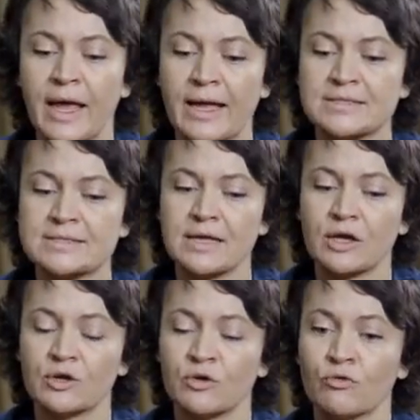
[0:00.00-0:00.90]
And
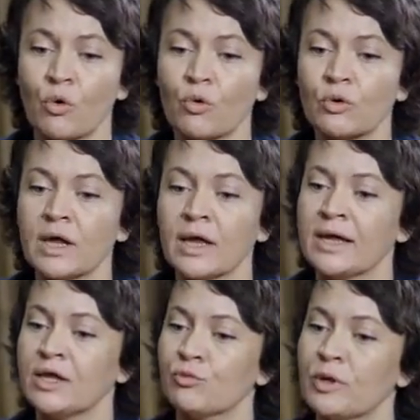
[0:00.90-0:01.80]
second of all,
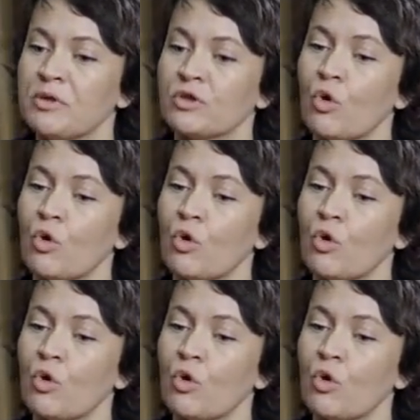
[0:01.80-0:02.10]
it will be the